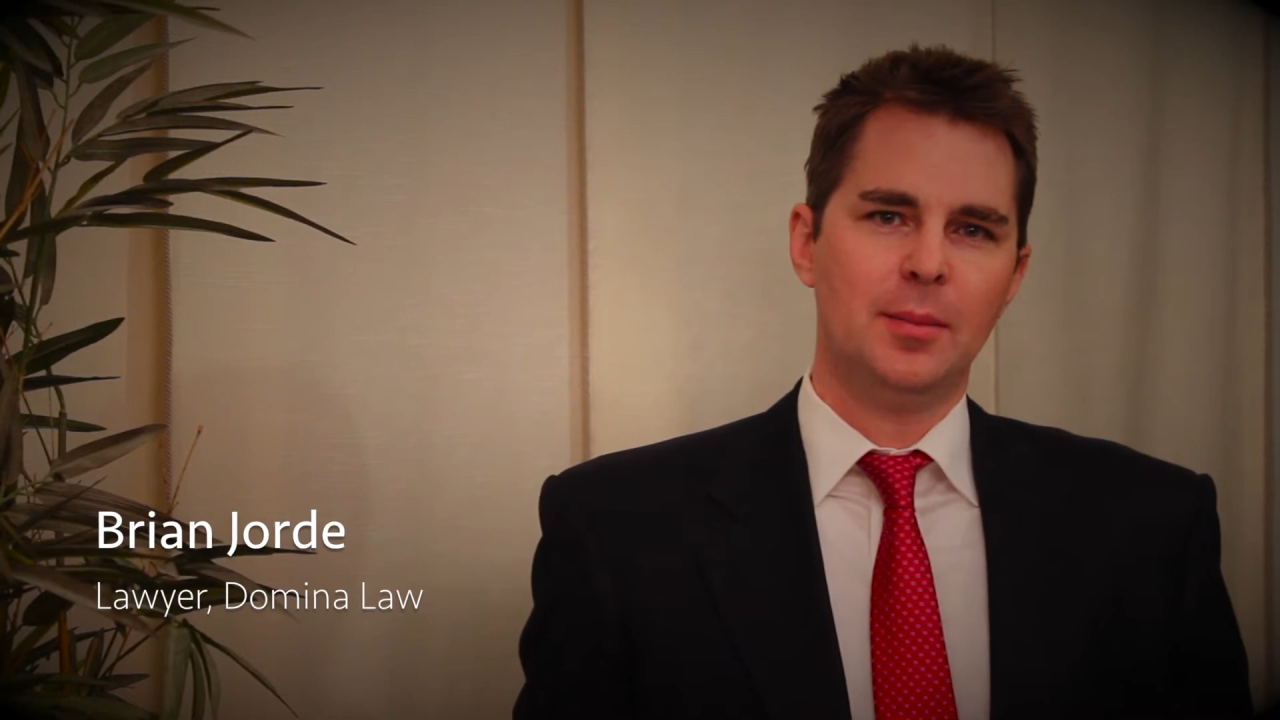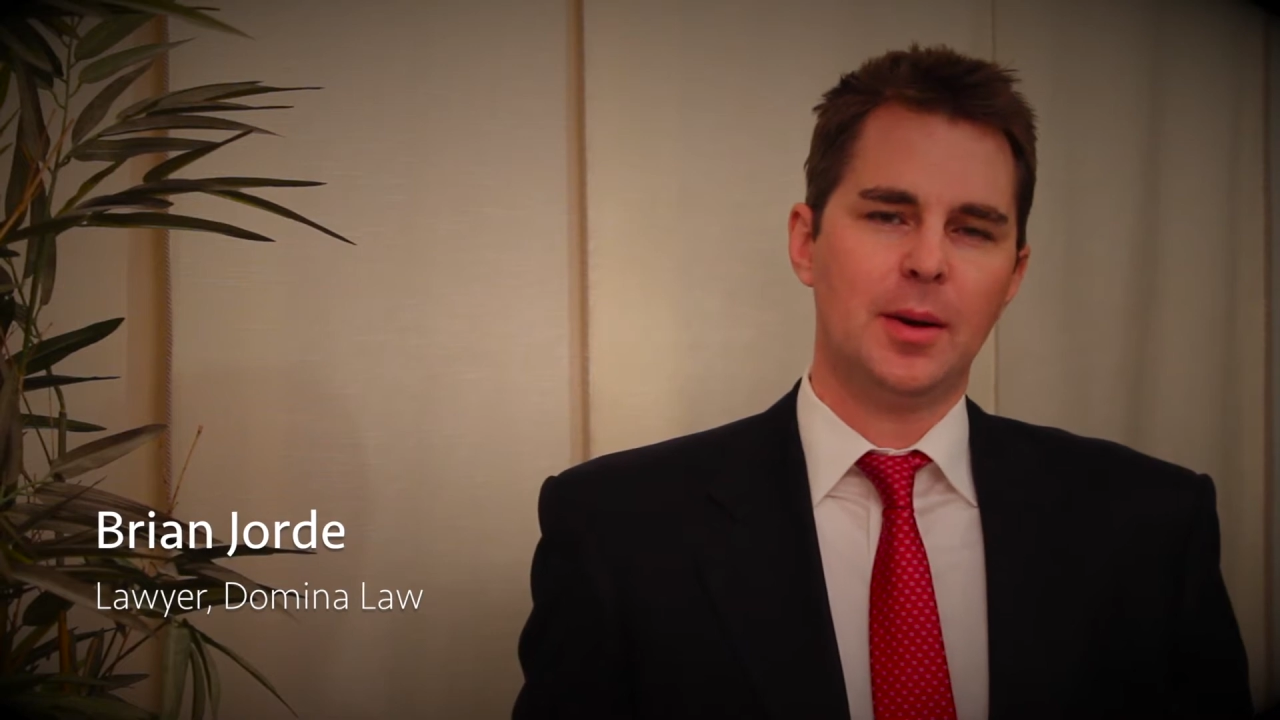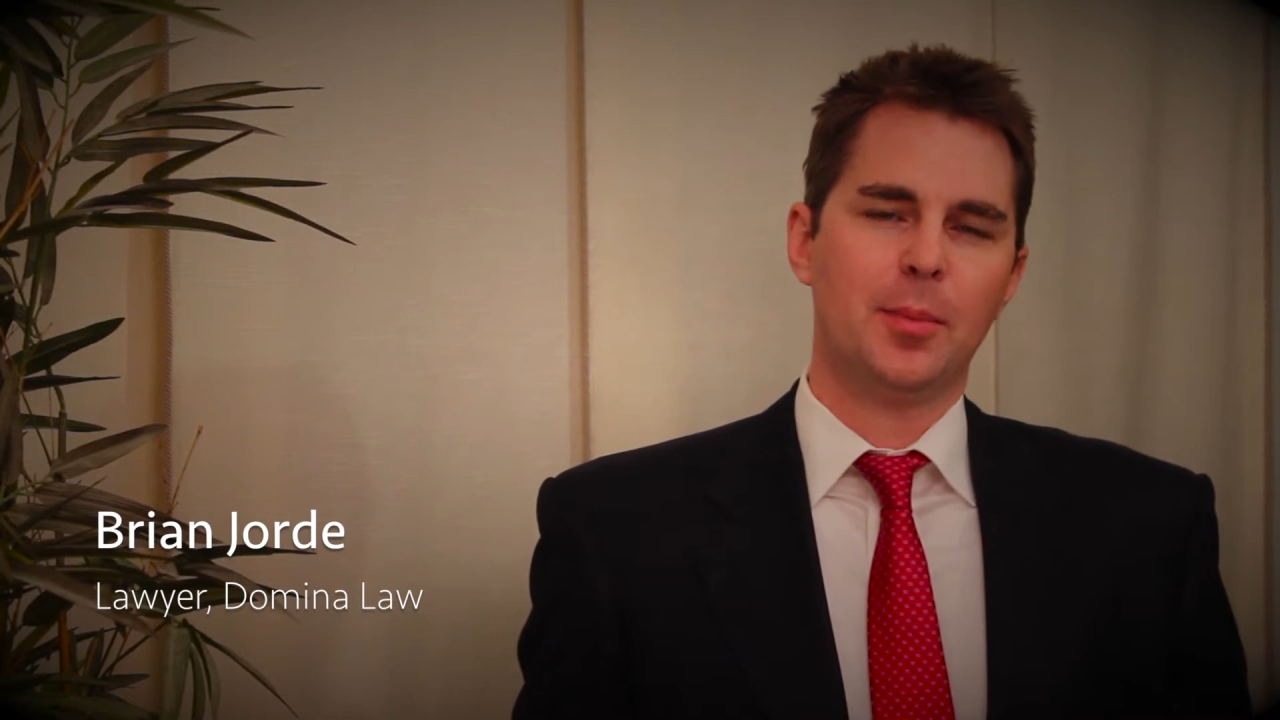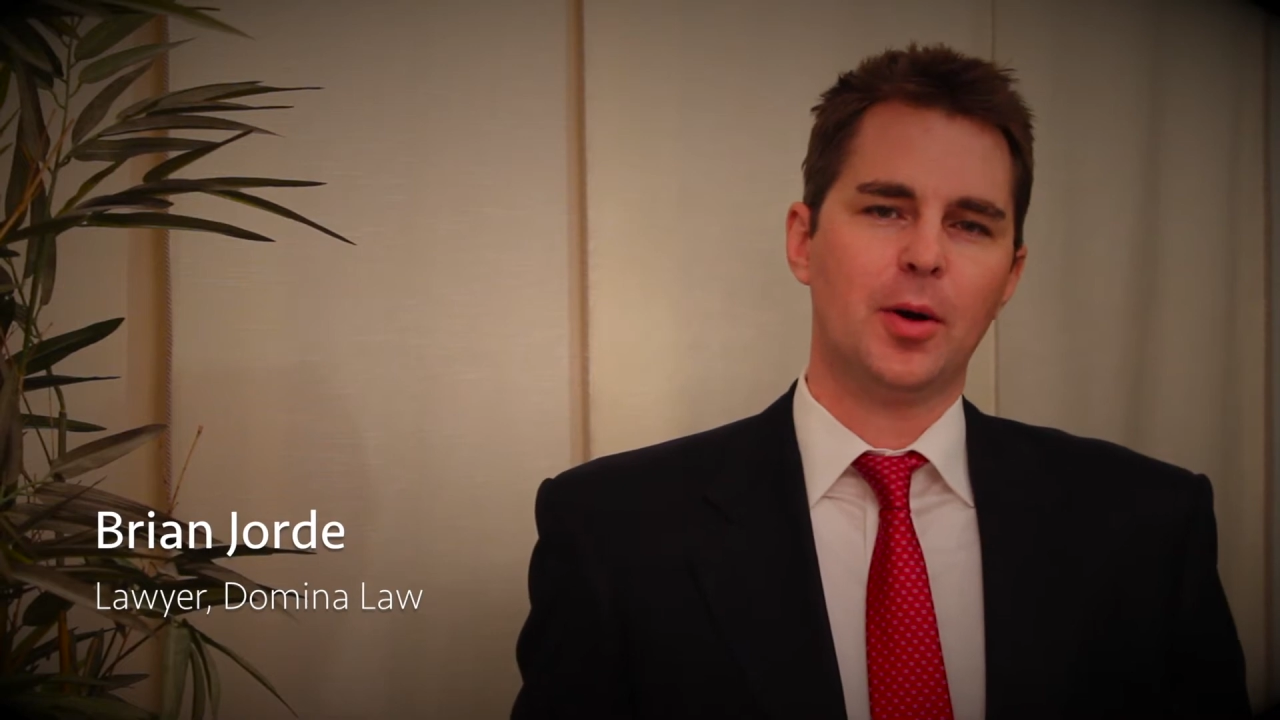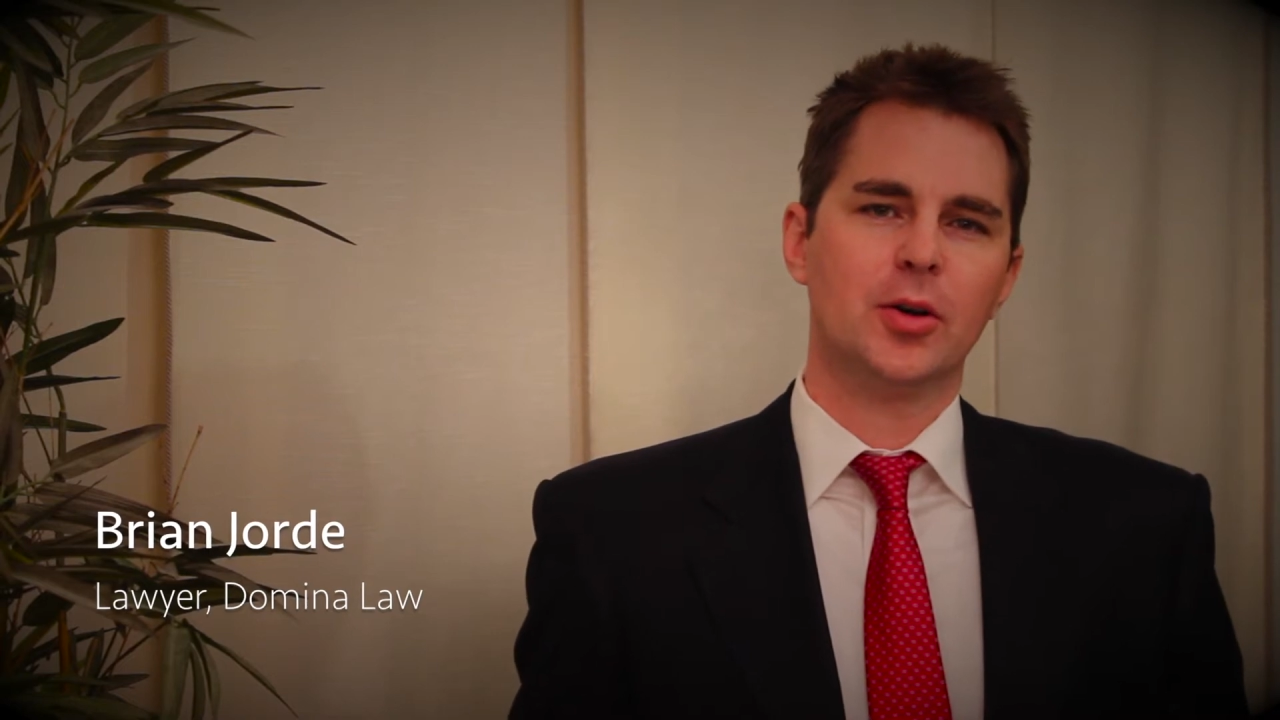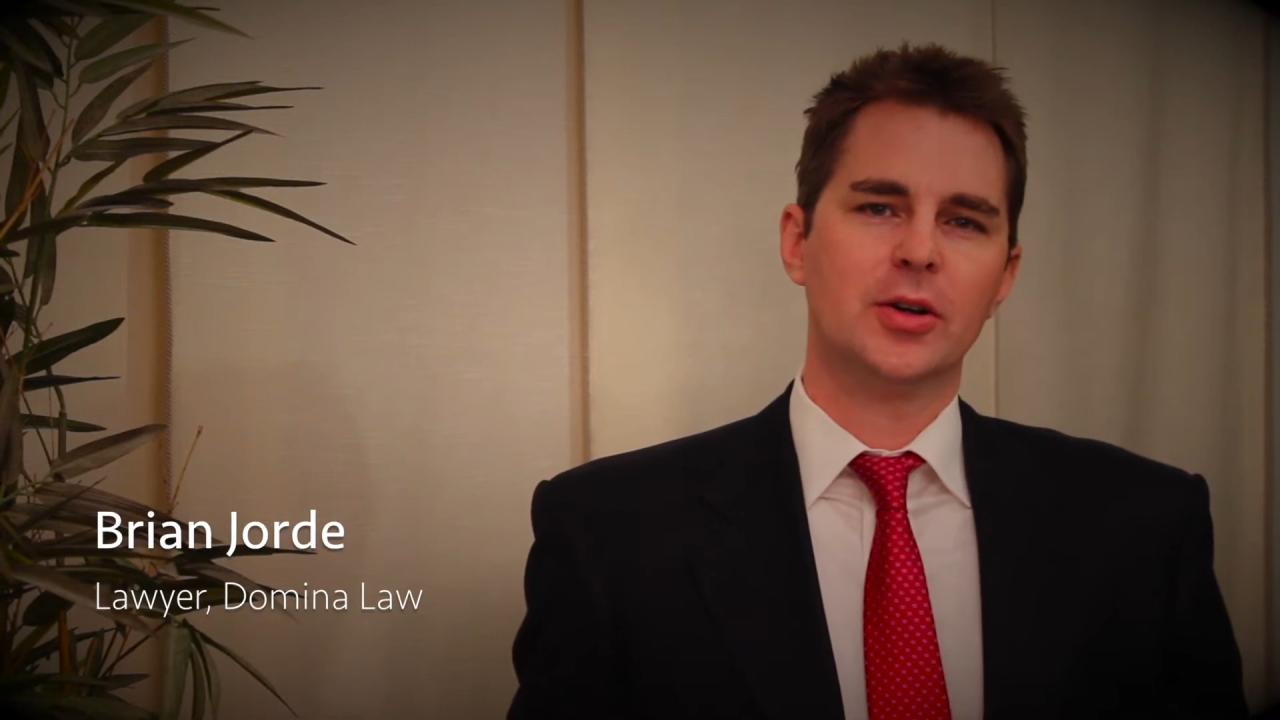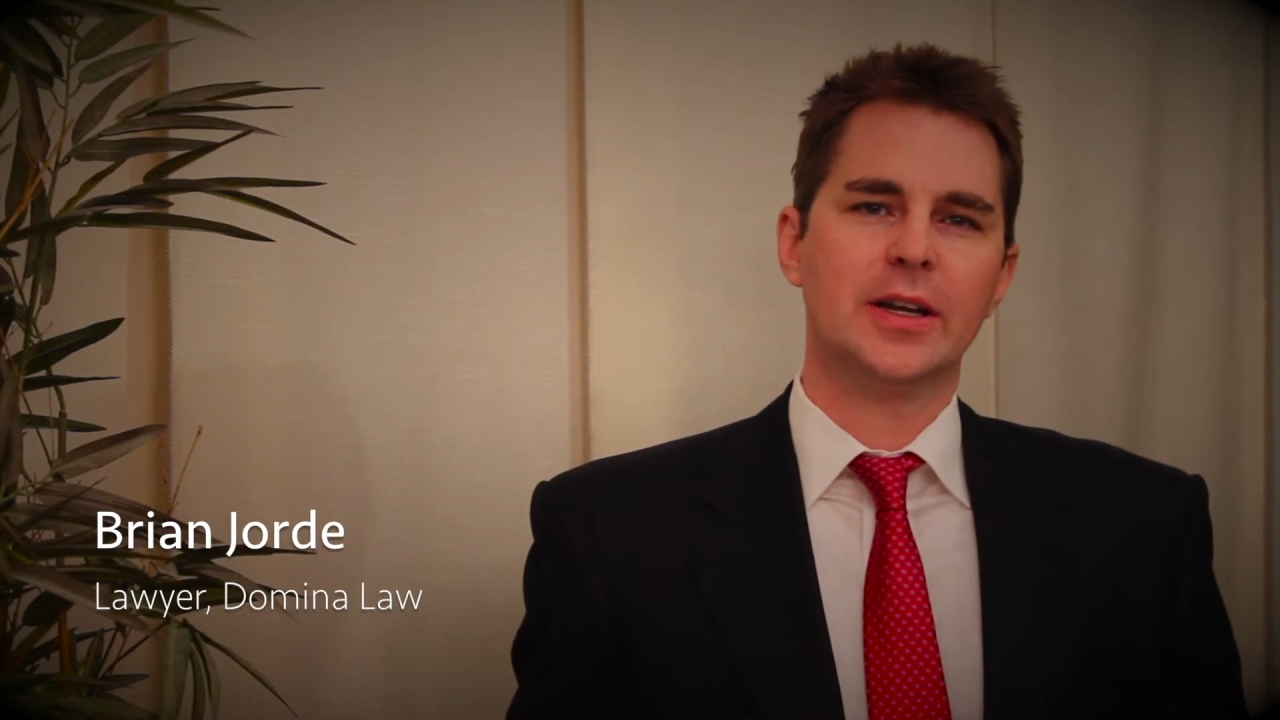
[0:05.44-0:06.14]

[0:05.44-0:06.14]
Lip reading: My partner